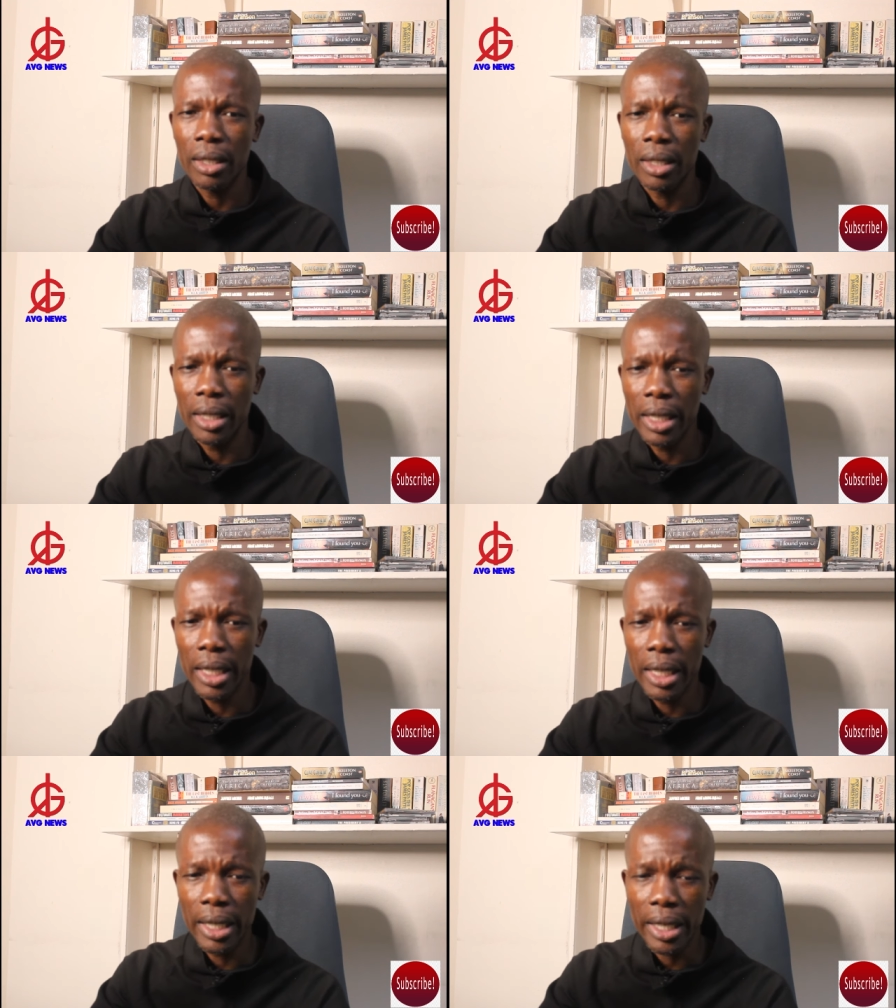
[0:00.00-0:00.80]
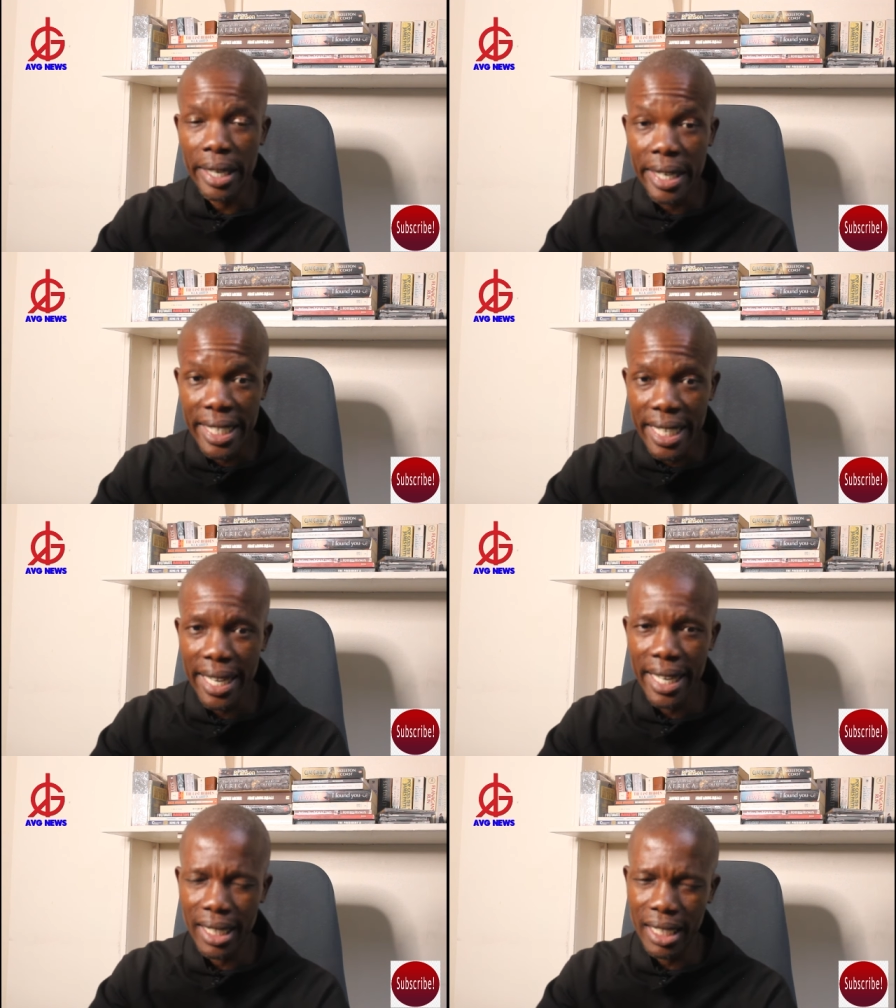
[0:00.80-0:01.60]
uh,
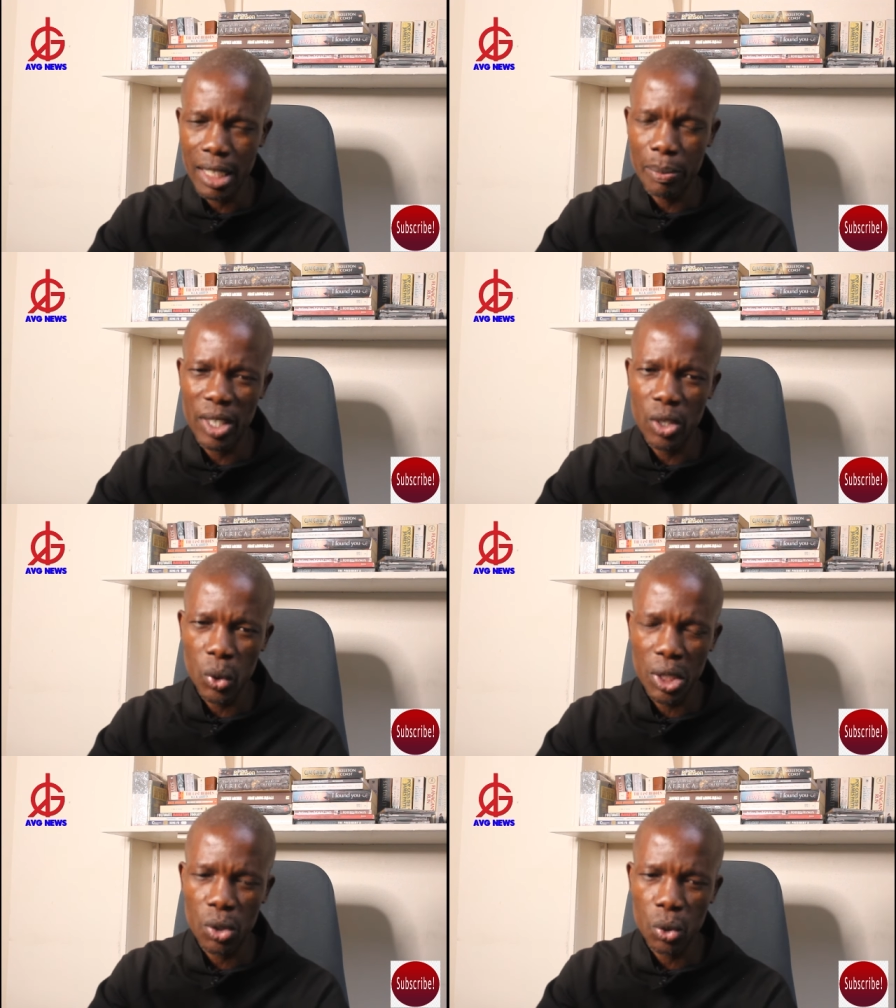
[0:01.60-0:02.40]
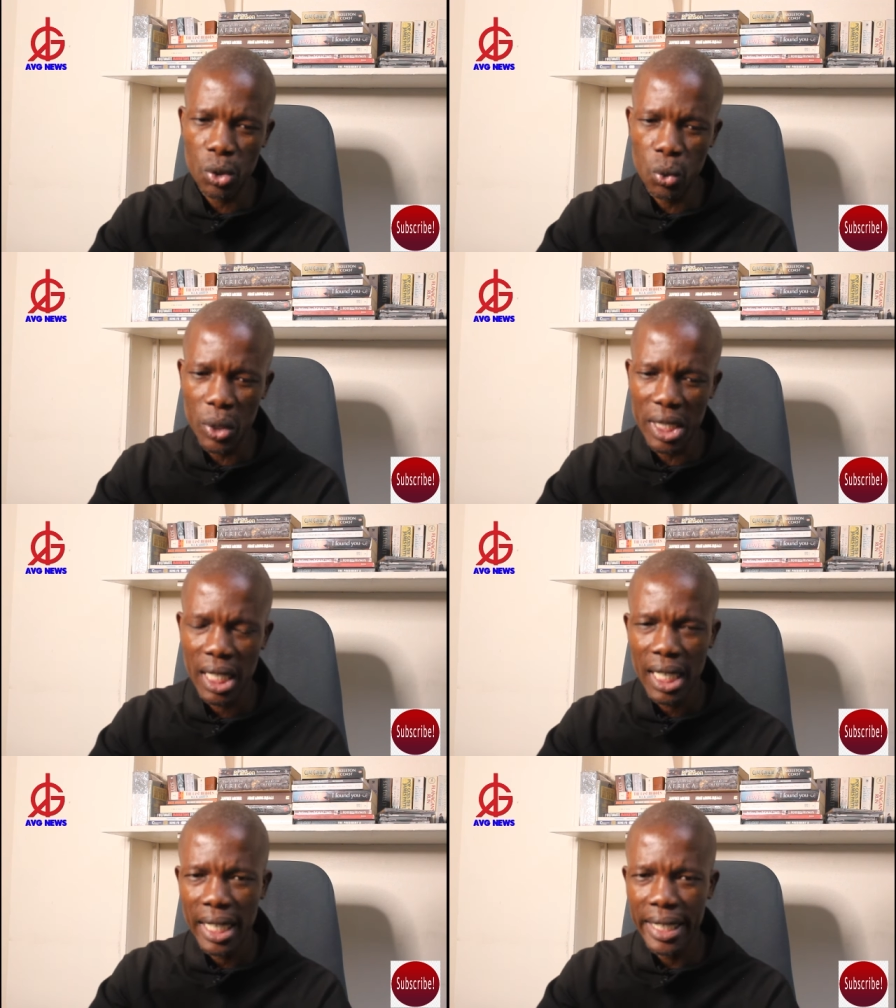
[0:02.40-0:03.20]
criteria that is being used to
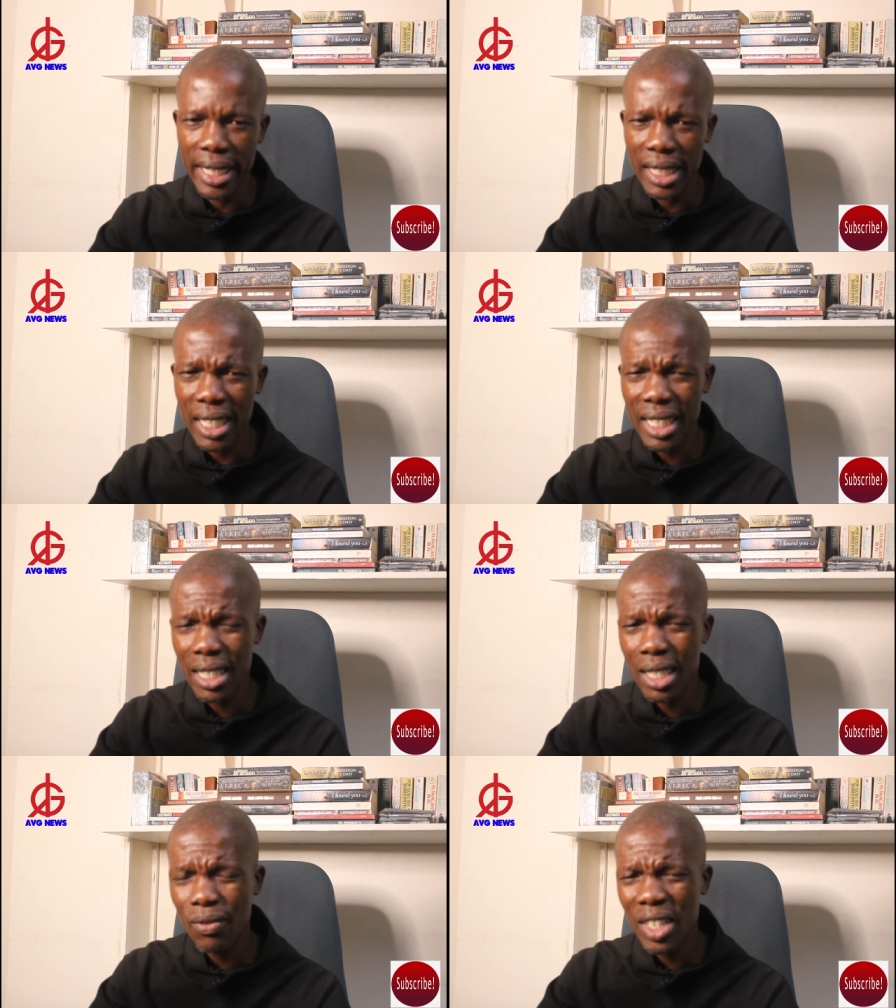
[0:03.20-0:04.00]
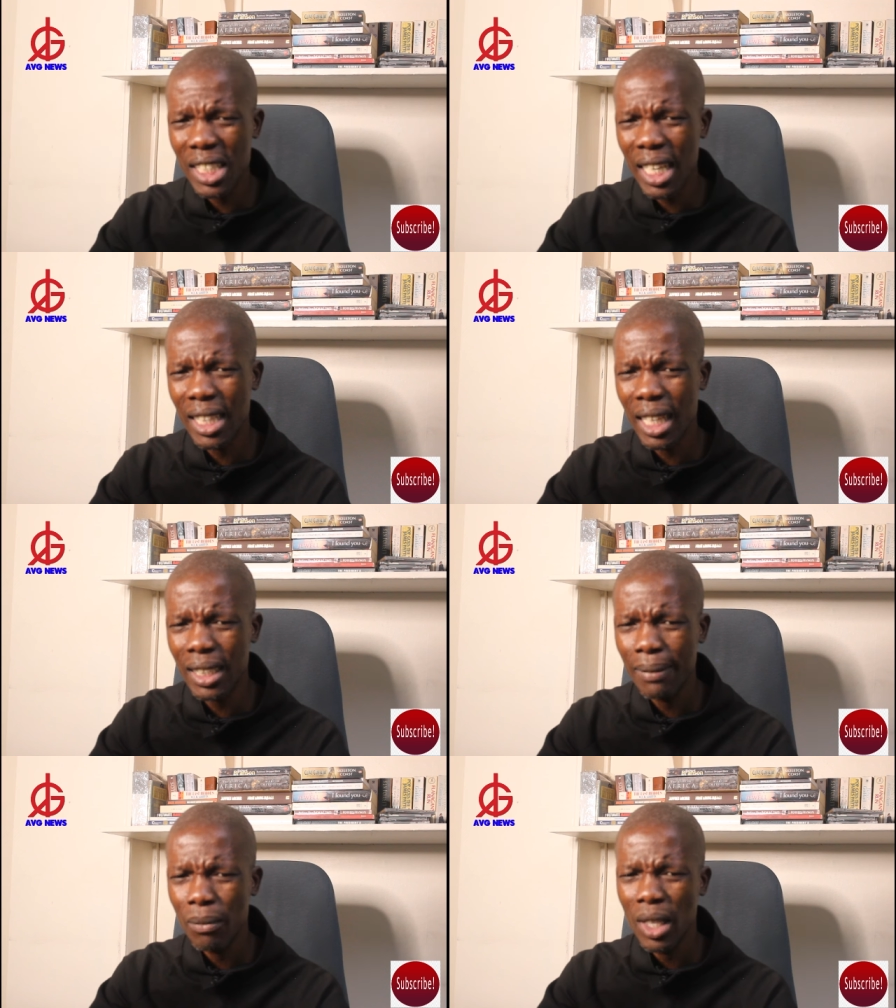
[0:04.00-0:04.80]
choose leaders. And she's even saying that